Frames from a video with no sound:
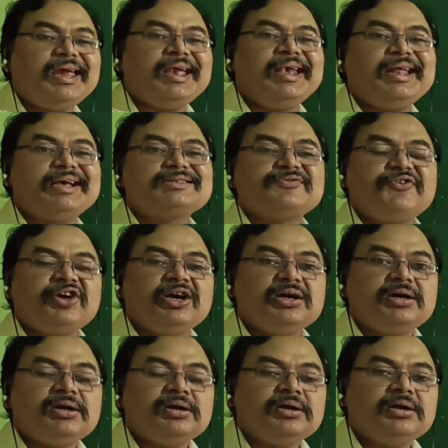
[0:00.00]
index
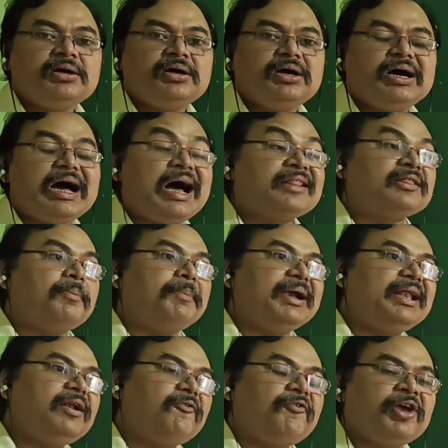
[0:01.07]
finger and the middle